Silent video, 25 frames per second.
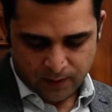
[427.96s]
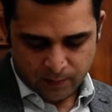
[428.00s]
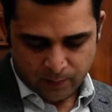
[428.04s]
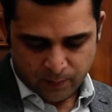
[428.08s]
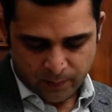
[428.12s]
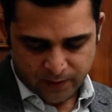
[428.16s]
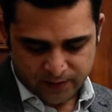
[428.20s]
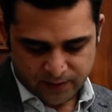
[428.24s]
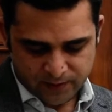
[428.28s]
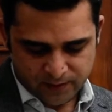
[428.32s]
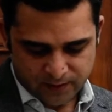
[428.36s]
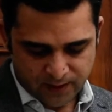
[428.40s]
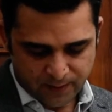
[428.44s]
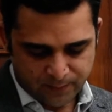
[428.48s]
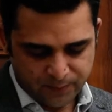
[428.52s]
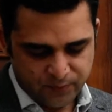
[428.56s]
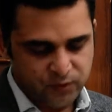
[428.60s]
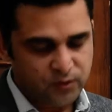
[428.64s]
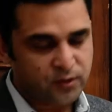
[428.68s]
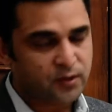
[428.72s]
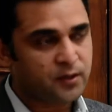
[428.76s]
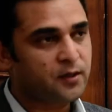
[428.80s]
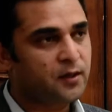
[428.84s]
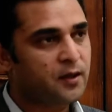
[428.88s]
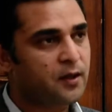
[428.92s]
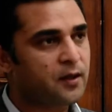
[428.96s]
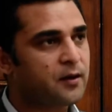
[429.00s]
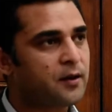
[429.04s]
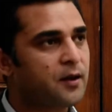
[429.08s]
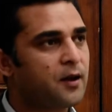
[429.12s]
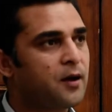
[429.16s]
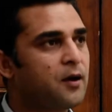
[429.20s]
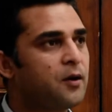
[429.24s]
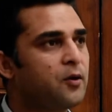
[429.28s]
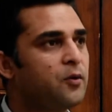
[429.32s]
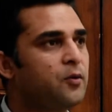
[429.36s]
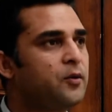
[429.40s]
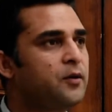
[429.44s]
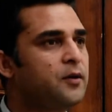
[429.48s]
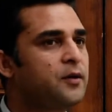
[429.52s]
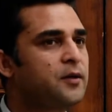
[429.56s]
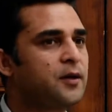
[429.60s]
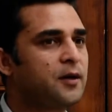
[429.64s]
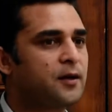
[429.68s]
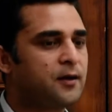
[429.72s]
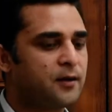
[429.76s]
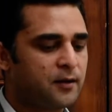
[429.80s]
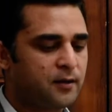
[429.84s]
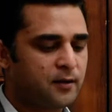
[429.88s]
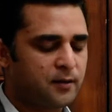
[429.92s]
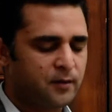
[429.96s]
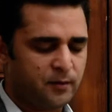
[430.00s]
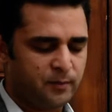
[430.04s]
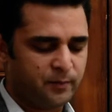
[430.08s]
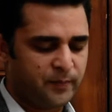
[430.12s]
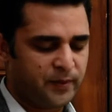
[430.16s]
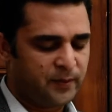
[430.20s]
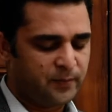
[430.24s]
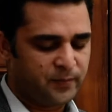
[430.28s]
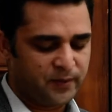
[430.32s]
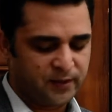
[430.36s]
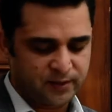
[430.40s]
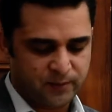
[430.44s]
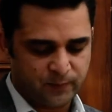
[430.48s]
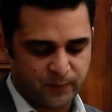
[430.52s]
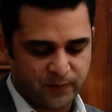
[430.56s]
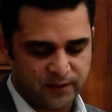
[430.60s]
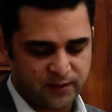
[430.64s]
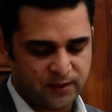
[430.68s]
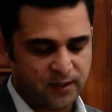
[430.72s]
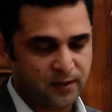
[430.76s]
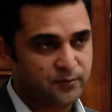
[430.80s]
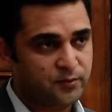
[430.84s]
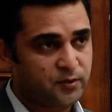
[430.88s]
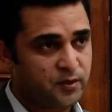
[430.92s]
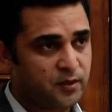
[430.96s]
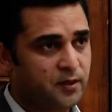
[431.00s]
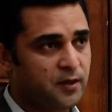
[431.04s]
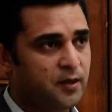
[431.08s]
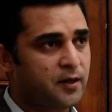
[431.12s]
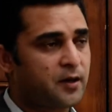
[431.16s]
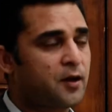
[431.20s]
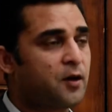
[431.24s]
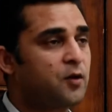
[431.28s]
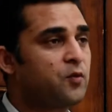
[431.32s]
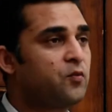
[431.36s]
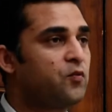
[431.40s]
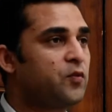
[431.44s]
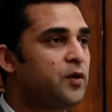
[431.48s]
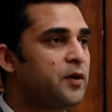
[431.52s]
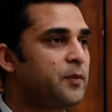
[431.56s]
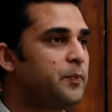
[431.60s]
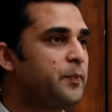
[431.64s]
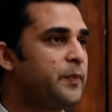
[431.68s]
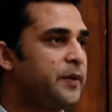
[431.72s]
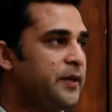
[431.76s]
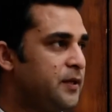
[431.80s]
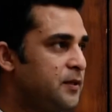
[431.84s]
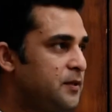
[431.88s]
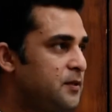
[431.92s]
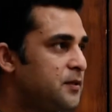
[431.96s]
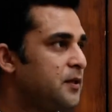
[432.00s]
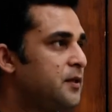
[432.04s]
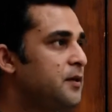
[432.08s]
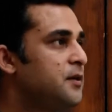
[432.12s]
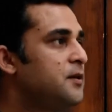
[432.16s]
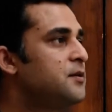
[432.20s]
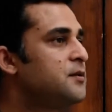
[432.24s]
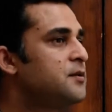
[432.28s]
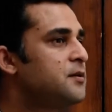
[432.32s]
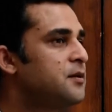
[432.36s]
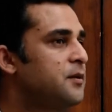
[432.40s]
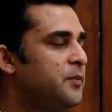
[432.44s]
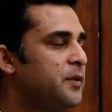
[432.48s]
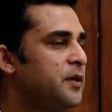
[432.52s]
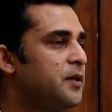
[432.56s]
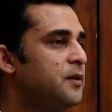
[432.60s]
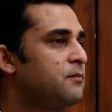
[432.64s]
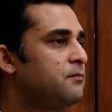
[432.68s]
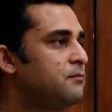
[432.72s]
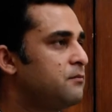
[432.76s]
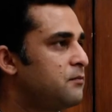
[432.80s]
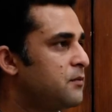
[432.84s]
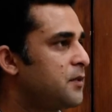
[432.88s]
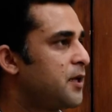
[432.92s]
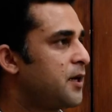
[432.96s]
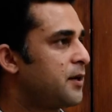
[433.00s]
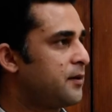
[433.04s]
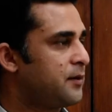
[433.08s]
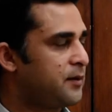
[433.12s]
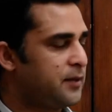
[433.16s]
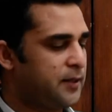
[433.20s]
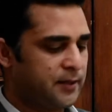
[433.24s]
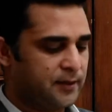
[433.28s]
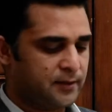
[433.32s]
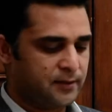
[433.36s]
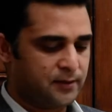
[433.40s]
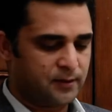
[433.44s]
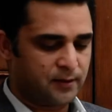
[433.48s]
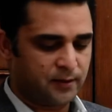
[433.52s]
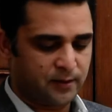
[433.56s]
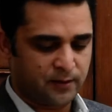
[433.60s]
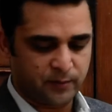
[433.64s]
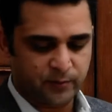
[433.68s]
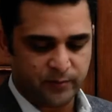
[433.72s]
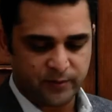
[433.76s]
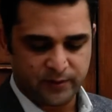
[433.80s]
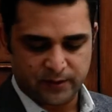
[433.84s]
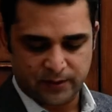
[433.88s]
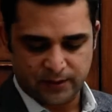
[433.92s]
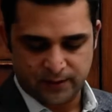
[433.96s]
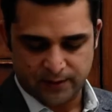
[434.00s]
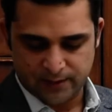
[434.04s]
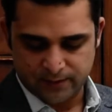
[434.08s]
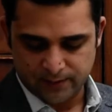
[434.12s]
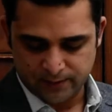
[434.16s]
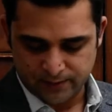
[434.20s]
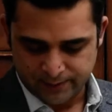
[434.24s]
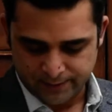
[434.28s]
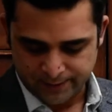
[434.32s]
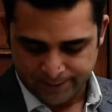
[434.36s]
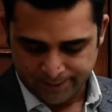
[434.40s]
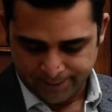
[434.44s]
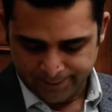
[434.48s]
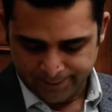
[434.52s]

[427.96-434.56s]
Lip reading: perception around people's perception around what peace is, that takes precedence.